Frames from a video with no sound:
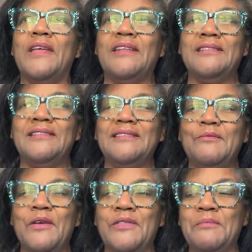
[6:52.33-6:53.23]
in
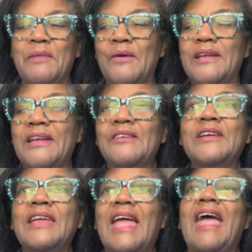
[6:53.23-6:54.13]
with Empower
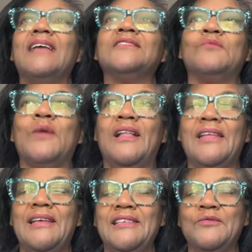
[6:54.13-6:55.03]
Erie as
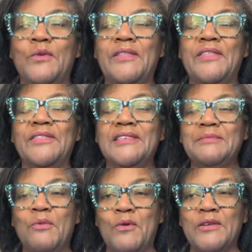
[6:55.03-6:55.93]
well as with
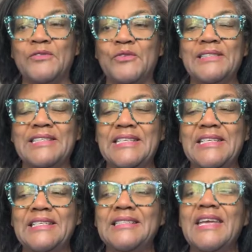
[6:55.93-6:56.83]
this board of
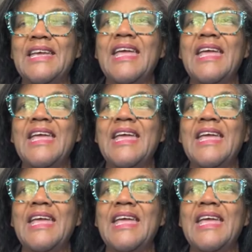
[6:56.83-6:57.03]
trustees.